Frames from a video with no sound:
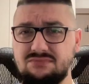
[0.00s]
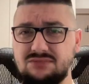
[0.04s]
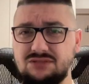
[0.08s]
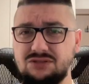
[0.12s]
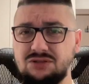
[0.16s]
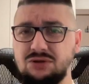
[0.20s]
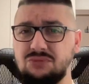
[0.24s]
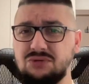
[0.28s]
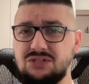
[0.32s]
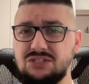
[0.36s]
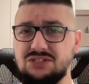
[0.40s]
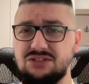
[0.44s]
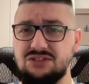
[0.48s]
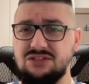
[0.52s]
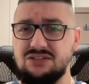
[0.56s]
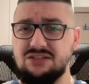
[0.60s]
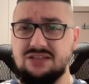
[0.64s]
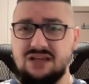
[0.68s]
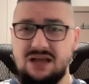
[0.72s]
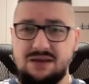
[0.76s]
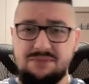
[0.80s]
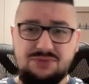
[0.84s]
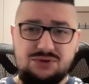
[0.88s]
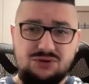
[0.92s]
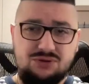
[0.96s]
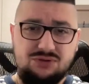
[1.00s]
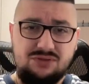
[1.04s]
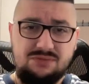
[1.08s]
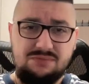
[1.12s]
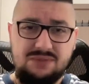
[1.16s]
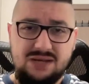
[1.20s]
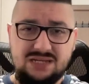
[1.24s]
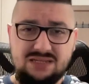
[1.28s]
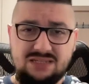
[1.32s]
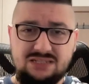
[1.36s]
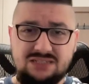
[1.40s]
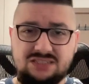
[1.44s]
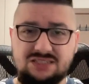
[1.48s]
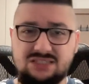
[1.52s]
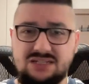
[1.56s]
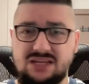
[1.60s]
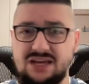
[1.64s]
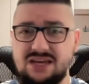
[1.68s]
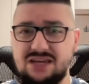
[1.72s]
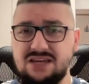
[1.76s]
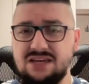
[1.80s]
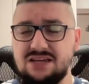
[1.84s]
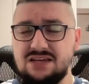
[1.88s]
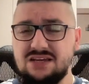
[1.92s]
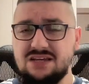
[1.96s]
No one's going to tap you on the back and
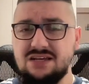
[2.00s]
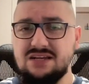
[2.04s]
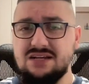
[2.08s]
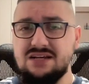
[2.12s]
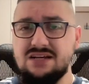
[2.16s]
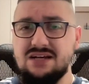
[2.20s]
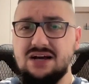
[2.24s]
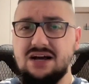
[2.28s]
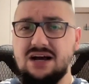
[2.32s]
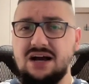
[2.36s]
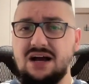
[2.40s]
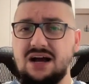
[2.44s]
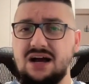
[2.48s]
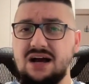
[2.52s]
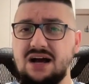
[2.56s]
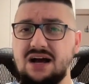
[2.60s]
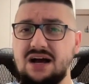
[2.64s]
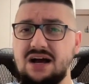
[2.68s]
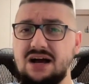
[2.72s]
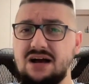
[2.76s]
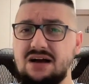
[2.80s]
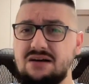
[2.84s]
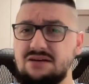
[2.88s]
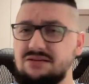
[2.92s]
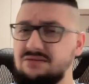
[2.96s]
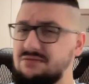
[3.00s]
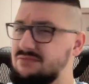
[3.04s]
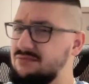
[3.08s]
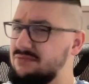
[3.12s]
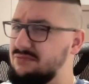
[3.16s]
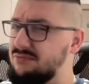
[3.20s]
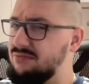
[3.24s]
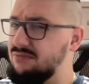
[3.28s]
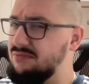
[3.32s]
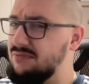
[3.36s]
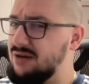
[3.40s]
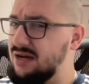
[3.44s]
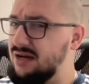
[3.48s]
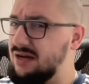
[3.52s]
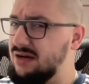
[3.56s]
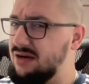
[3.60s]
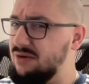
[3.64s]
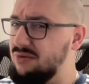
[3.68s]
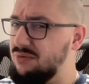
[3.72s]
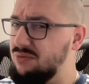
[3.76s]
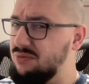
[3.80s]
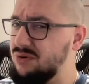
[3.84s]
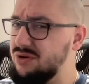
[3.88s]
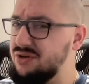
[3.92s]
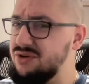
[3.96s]
say,
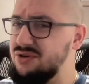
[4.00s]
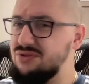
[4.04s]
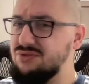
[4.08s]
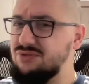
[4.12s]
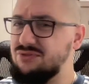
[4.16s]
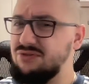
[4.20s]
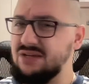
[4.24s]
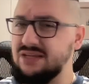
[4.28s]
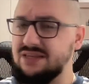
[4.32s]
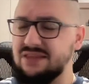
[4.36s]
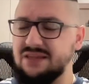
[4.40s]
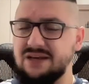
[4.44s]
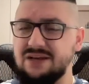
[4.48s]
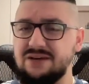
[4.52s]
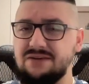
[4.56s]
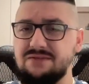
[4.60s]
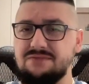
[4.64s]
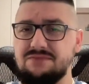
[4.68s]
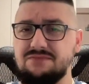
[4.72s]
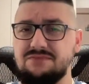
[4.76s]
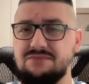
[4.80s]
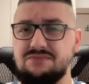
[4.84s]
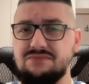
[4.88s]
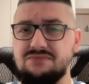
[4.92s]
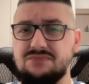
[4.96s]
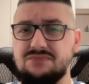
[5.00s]
what are you doing there?